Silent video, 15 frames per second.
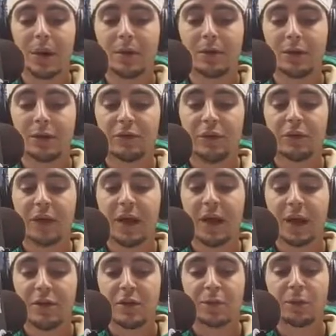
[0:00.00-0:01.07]
There's a thing
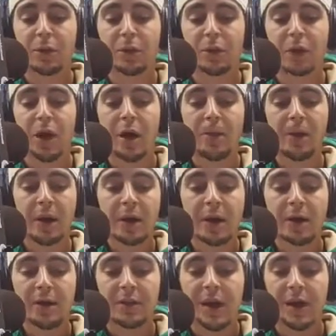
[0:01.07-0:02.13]
I just pulled up.
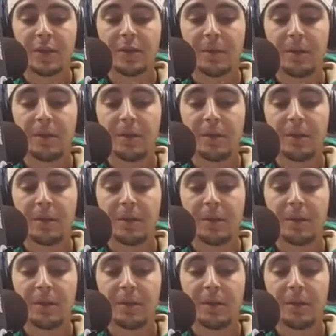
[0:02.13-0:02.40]
It says